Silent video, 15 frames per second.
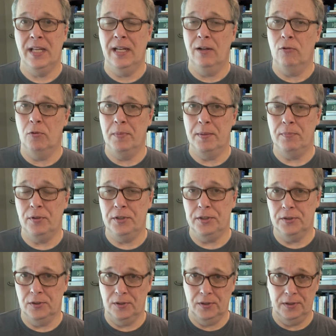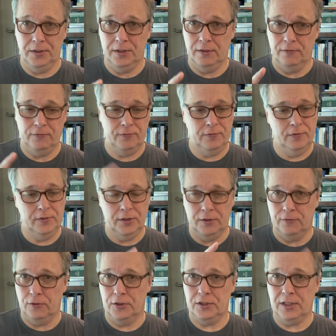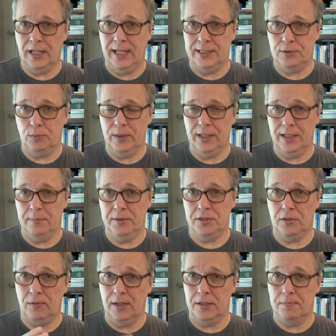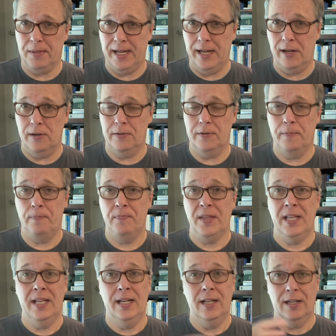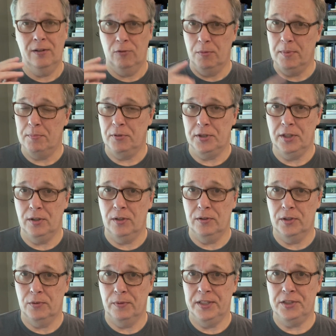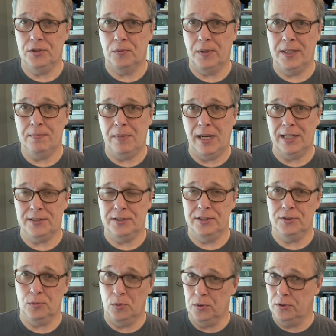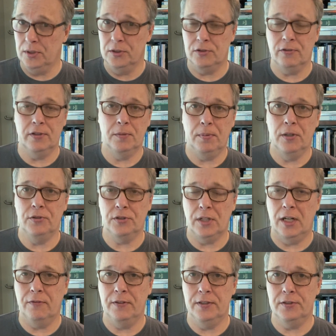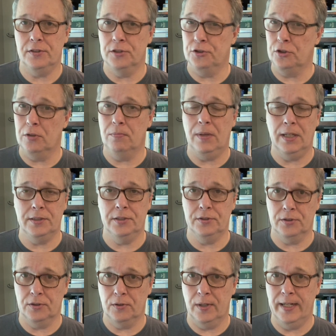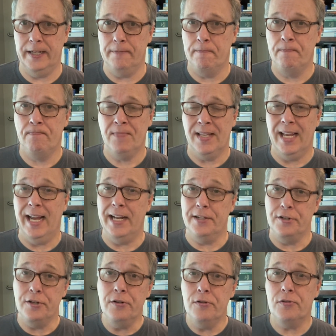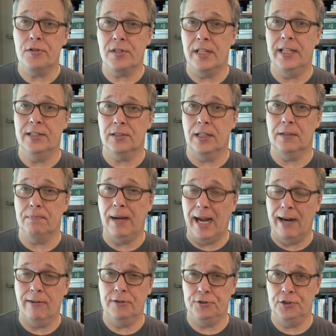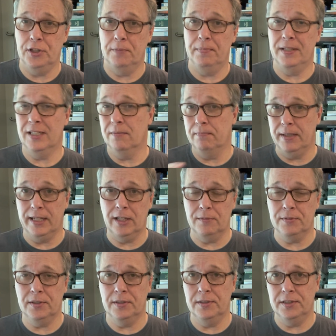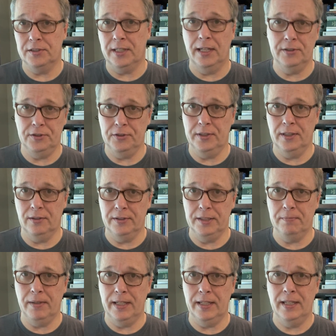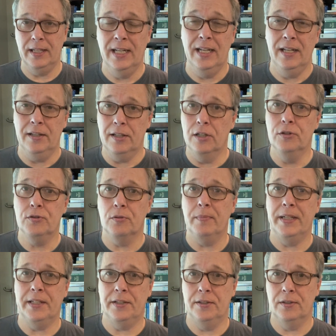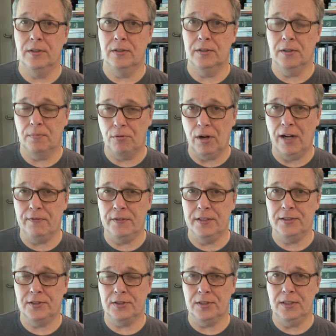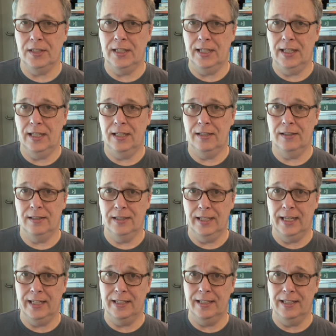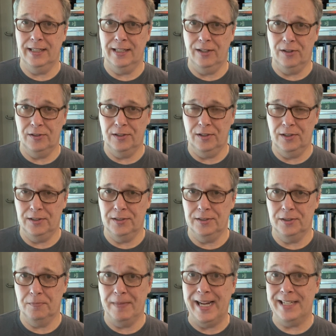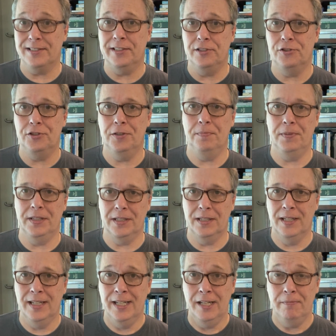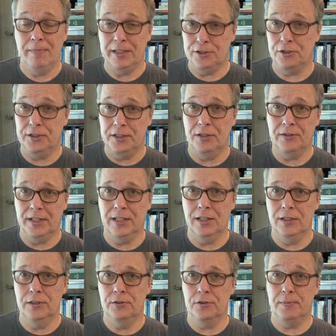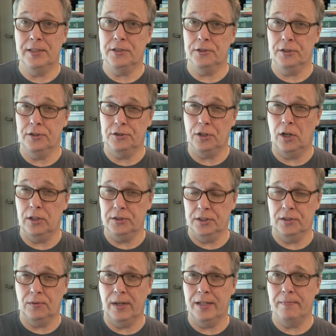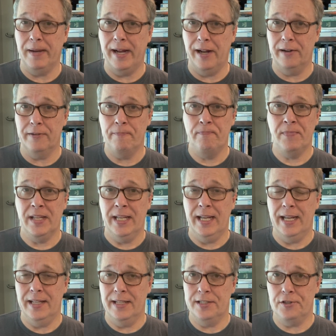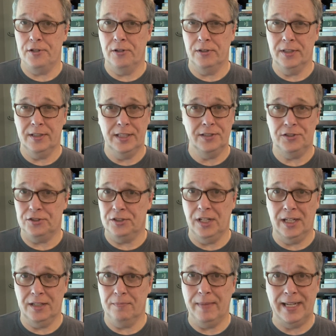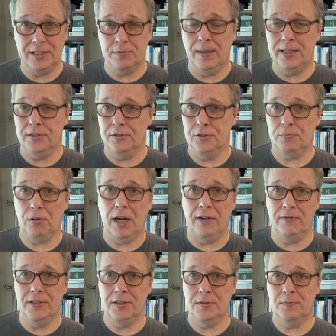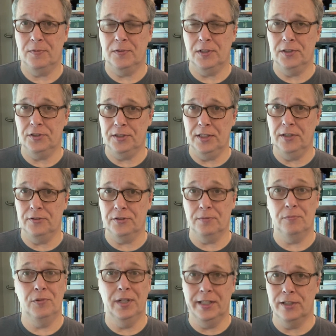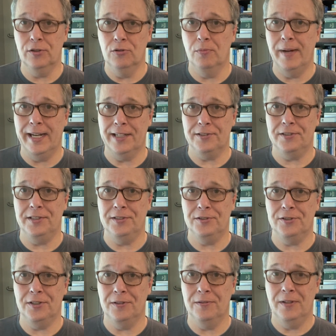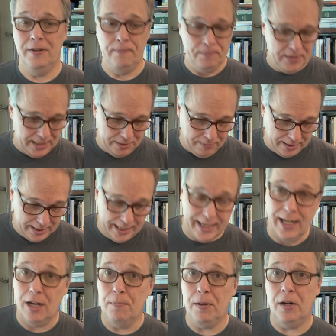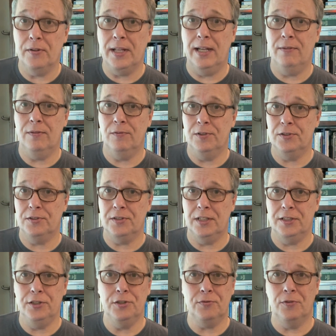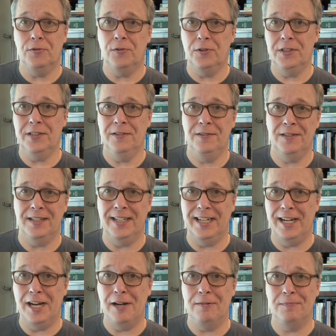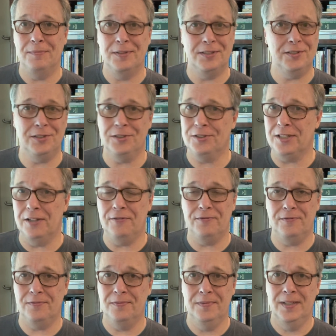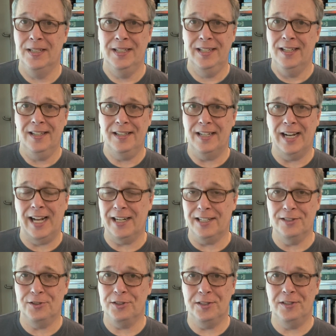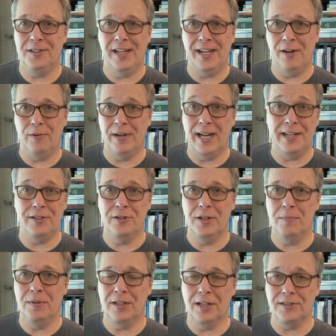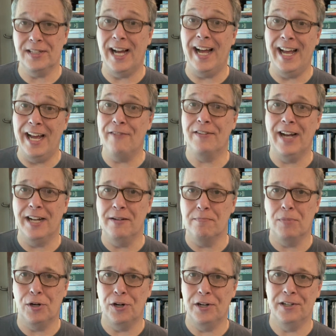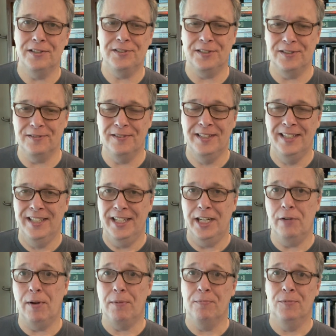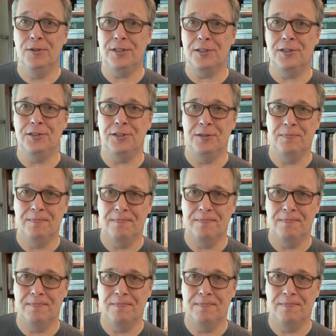Remember your first class weight limits around 1 pound. Remember your regional rate boxes. Order those from the post office. The shirt boxes are great. And use things like pirate ship and compare them to the discounts you get on eBay. Those will make your profits and on your magazine shipping. Make sure you don't get hosed. Make sure you're charging the right amount, and that you don't get stuck. Maximize those profits to sell some really cool magazines. So anyway, hey, I hope all that was useful for you. It's just stuff that I consider now when I do it, because I have gotten burned. So anyway, we'll talk to you soon.